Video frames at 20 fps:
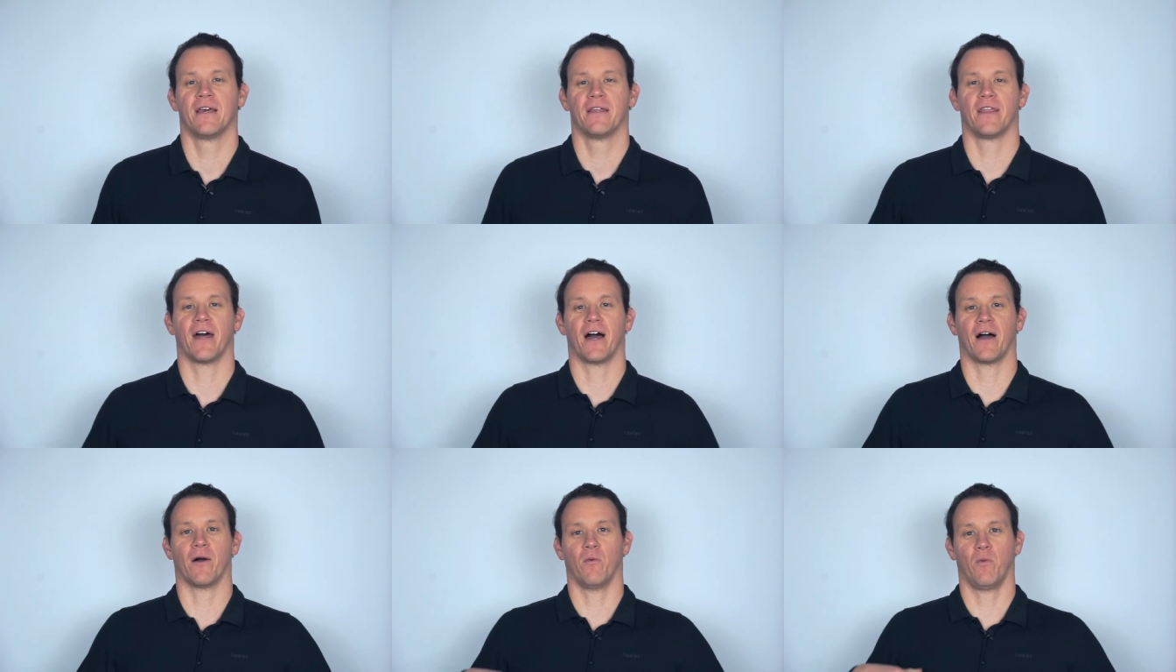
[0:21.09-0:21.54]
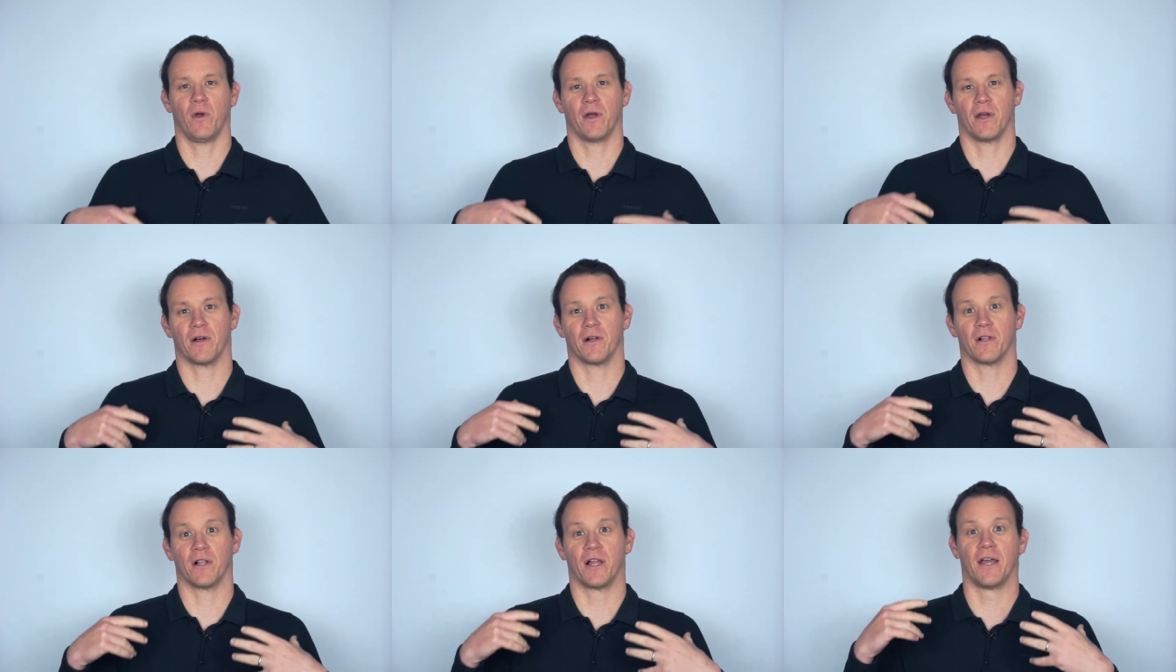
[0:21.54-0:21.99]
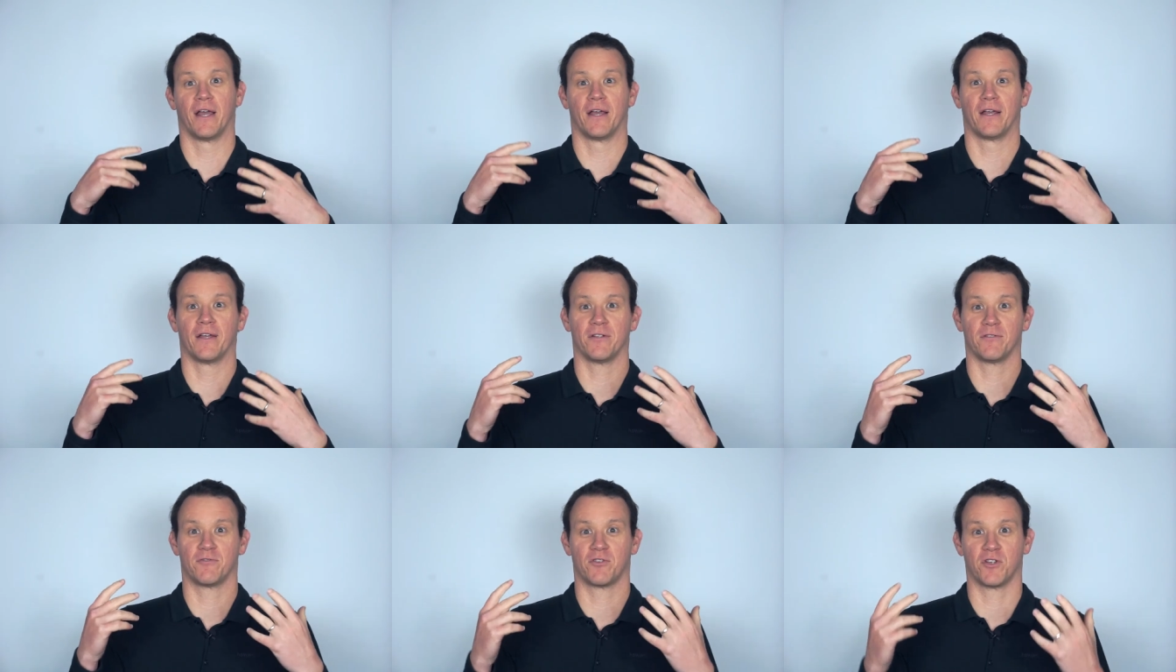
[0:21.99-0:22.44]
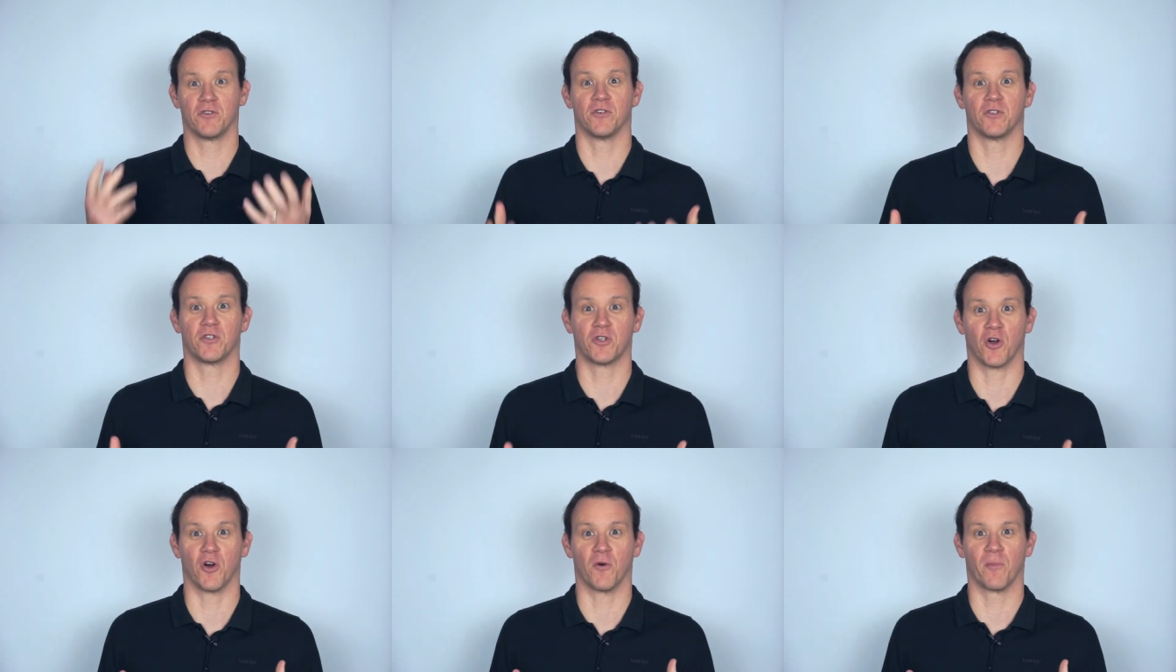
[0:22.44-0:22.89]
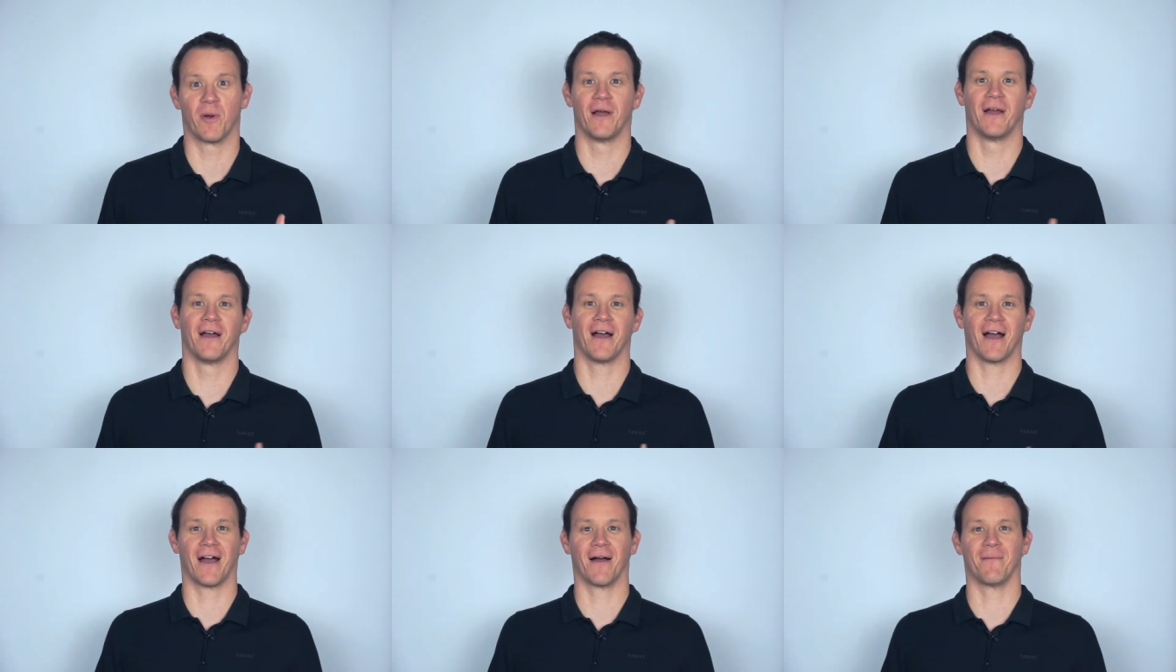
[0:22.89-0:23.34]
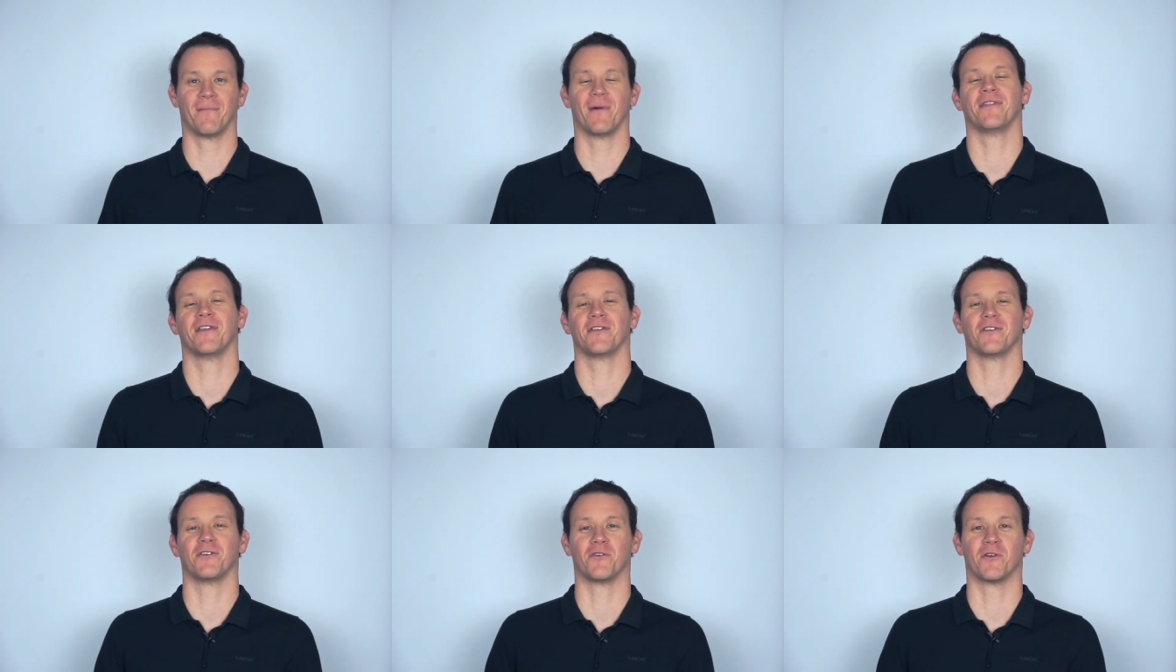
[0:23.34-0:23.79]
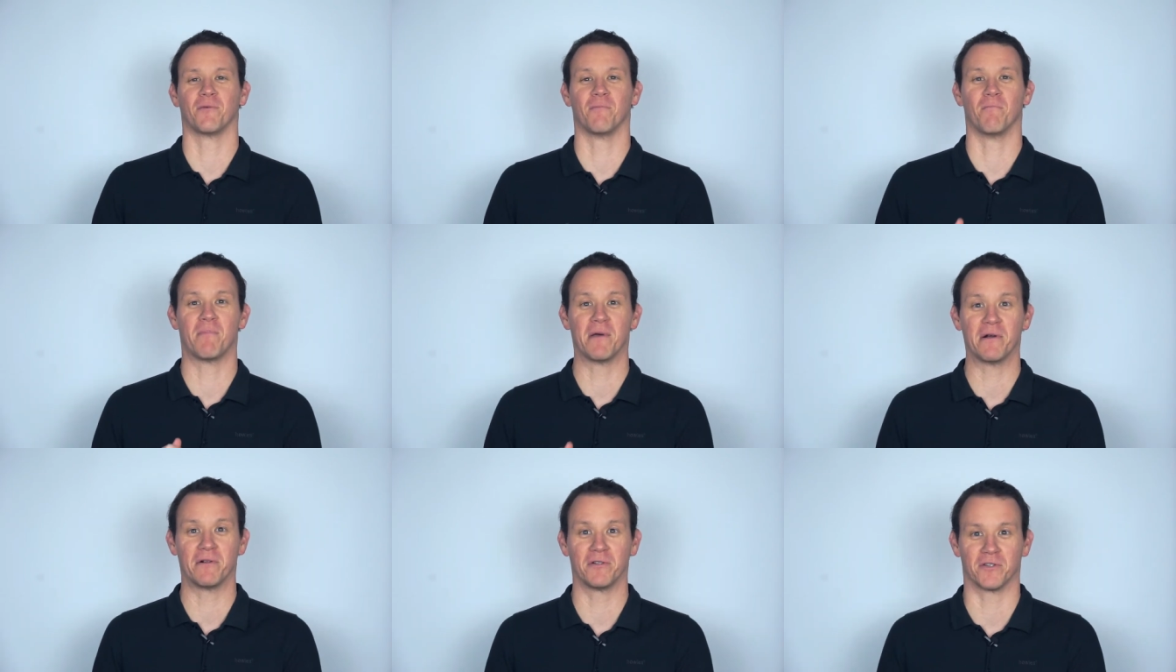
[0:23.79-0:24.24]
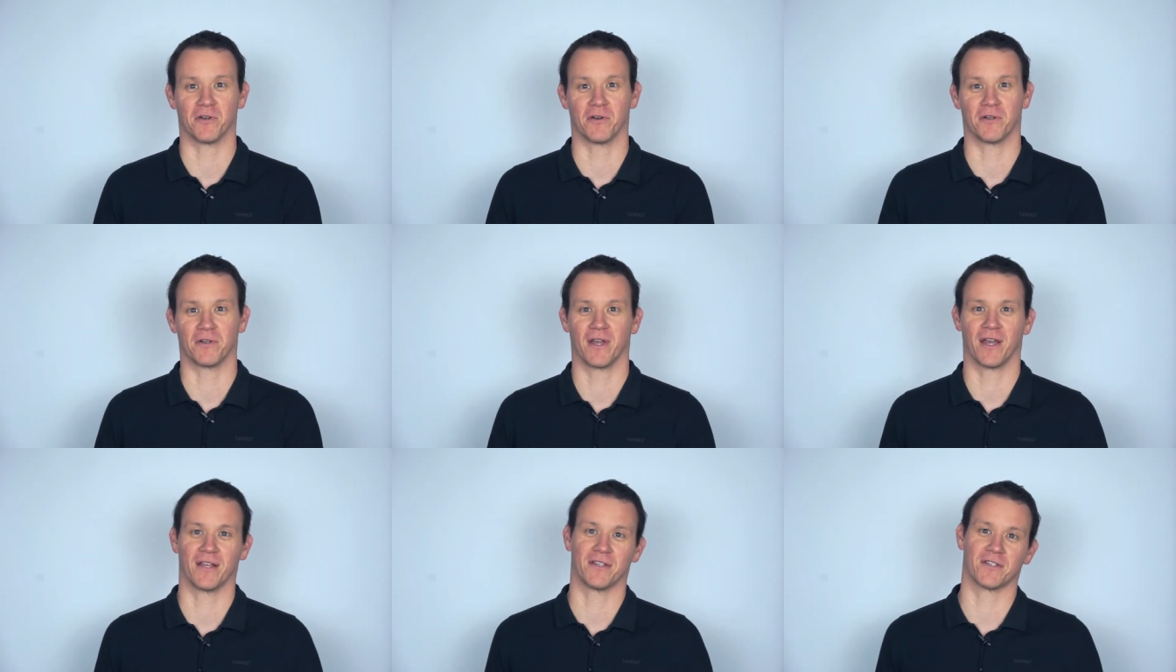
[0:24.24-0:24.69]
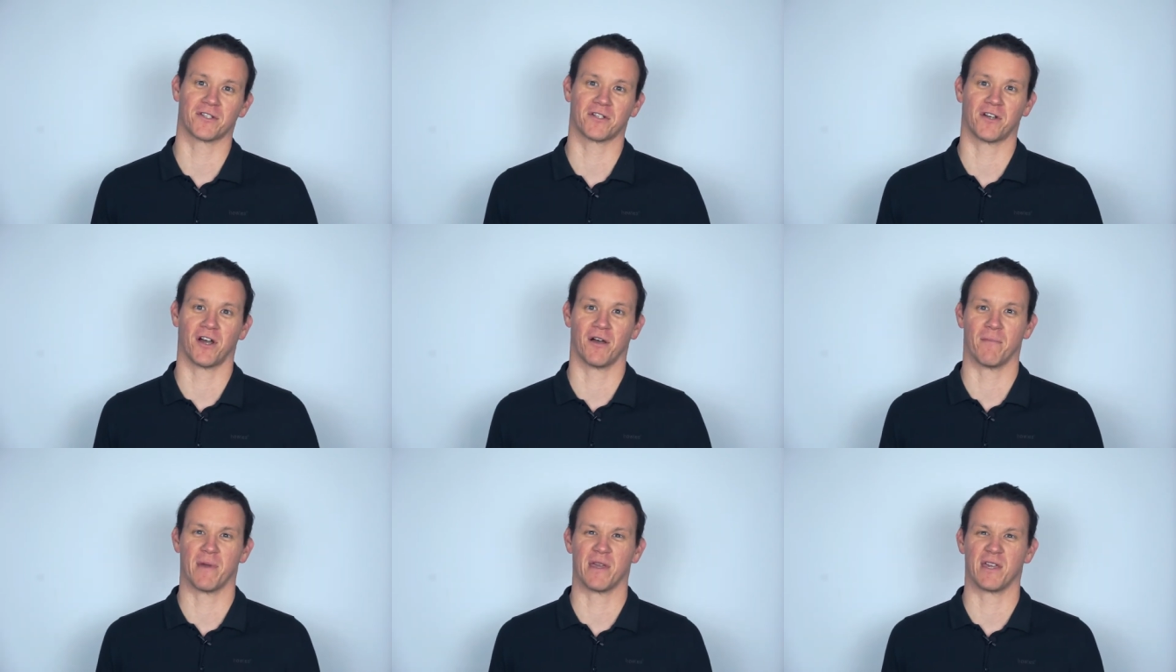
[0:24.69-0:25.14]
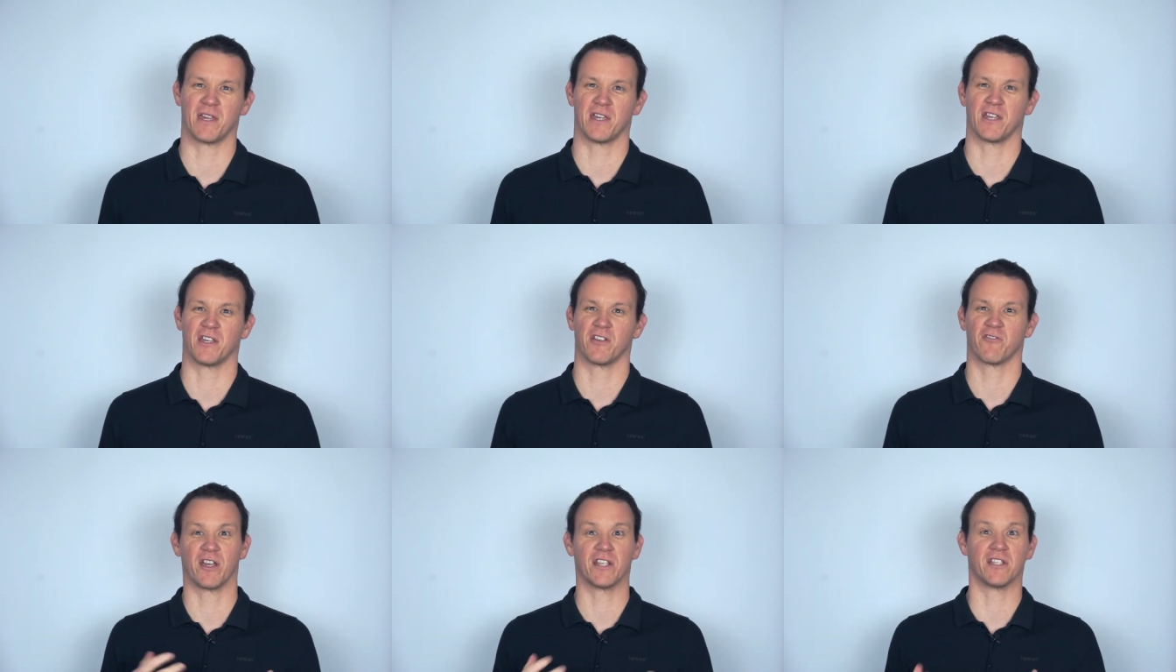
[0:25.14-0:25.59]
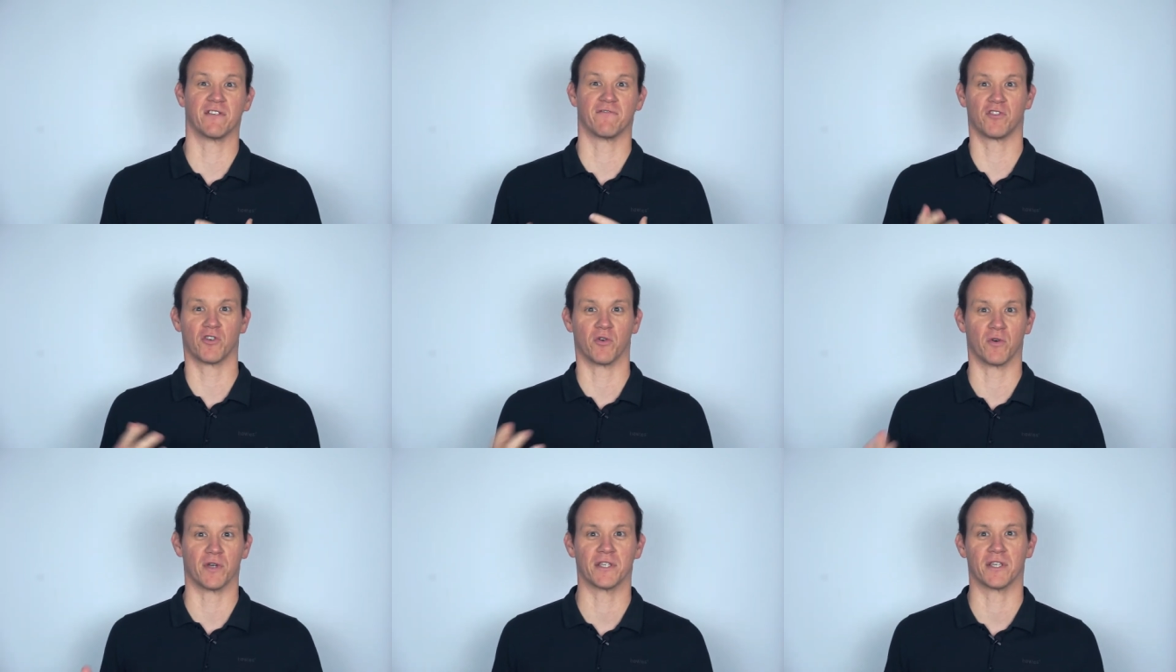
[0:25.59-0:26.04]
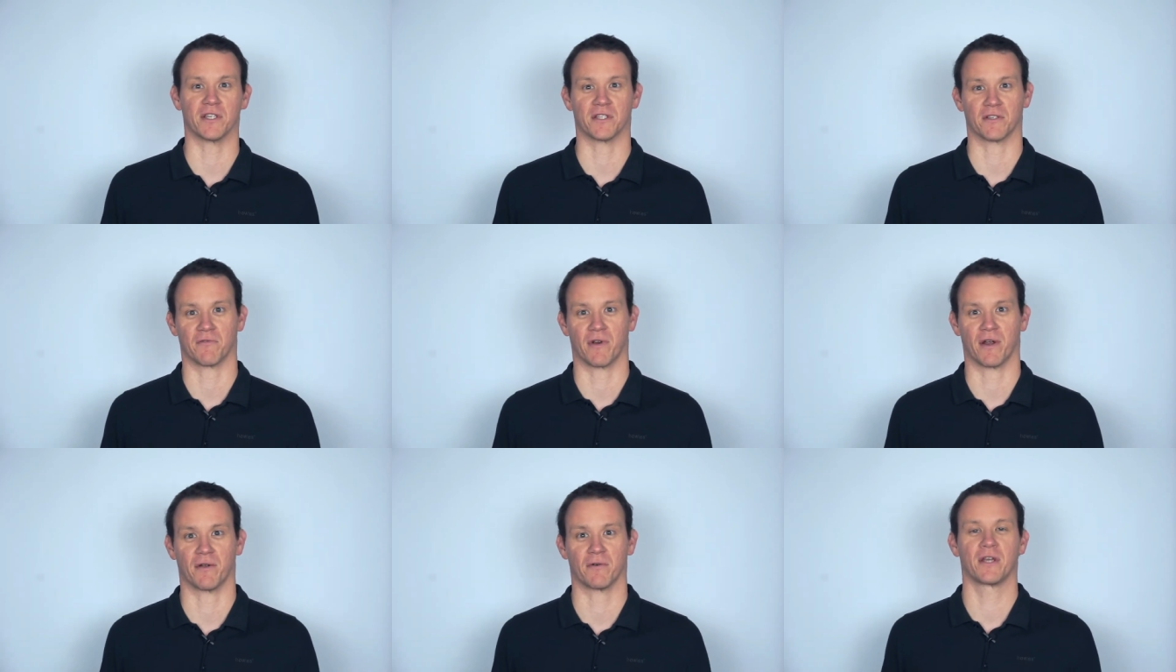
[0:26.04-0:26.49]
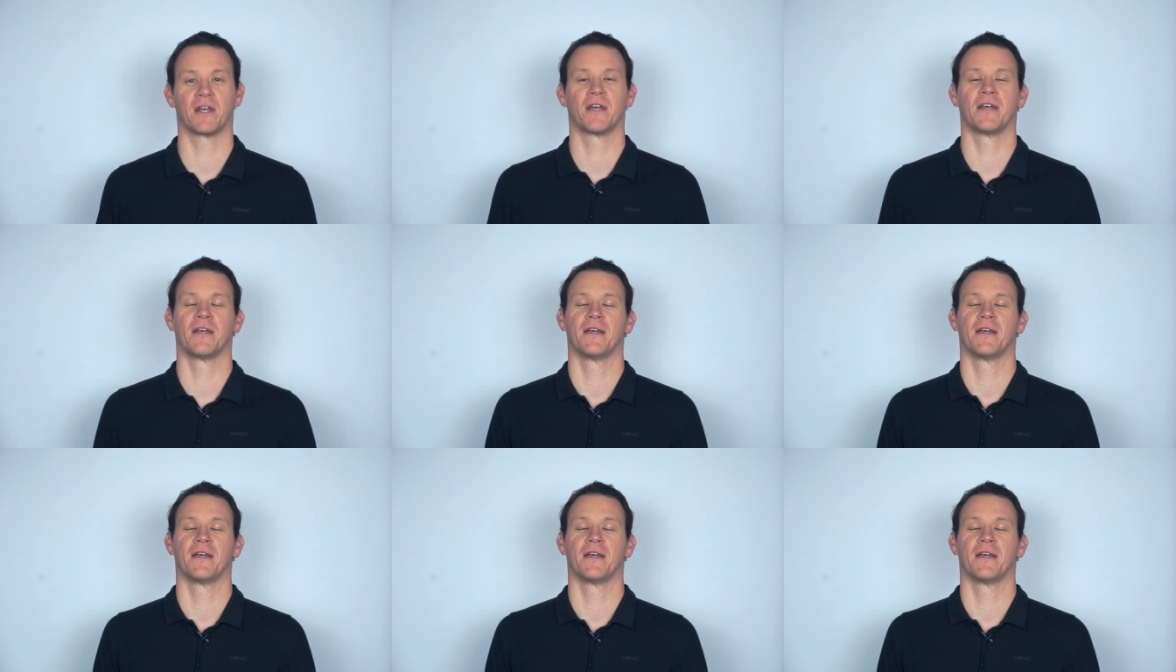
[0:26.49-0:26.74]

that will do the job um, and that you can build on and start making creative choices around.